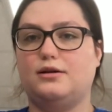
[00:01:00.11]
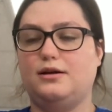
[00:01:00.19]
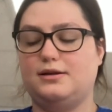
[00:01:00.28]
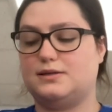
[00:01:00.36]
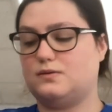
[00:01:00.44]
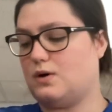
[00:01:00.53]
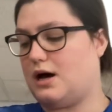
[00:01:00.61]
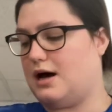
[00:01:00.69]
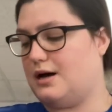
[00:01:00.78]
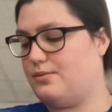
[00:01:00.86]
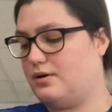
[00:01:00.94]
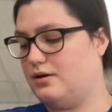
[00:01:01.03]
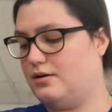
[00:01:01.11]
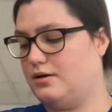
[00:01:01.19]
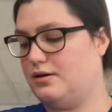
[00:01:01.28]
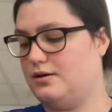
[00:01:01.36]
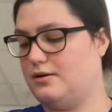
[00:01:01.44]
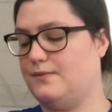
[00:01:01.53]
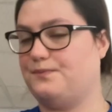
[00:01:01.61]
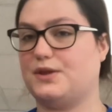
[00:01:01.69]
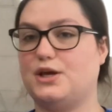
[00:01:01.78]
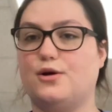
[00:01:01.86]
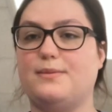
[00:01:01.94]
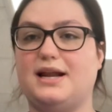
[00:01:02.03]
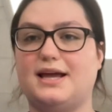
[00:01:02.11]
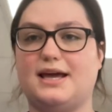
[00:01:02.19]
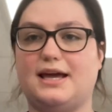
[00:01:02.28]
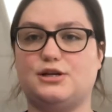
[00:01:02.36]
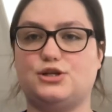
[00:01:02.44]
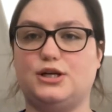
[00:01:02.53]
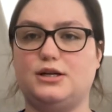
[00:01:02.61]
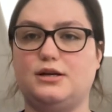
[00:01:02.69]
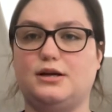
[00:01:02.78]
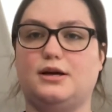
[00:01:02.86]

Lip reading: swab, your medication,